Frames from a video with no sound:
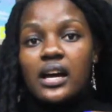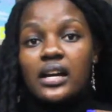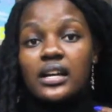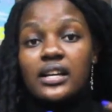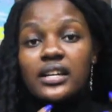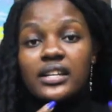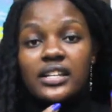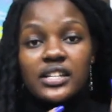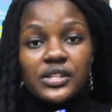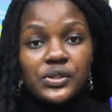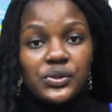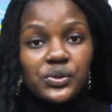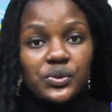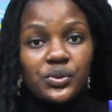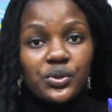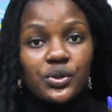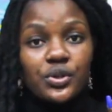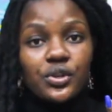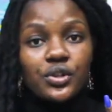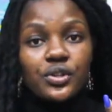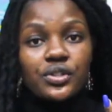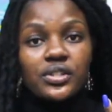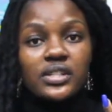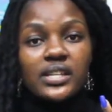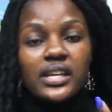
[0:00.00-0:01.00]
Grace
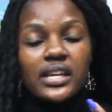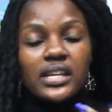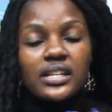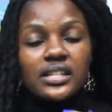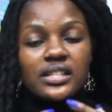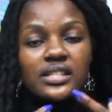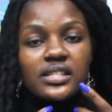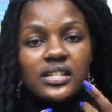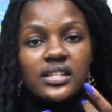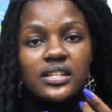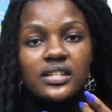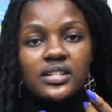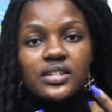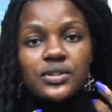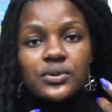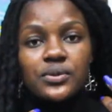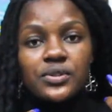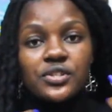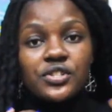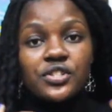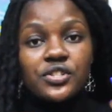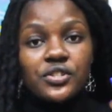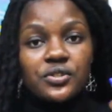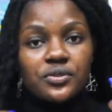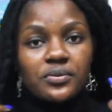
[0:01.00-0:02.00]
Ogot and Charity
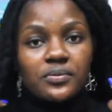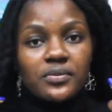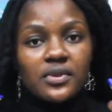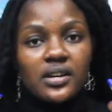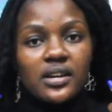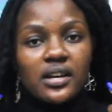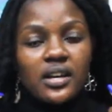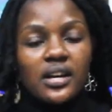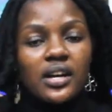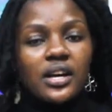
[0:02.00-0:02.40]
Waciuma,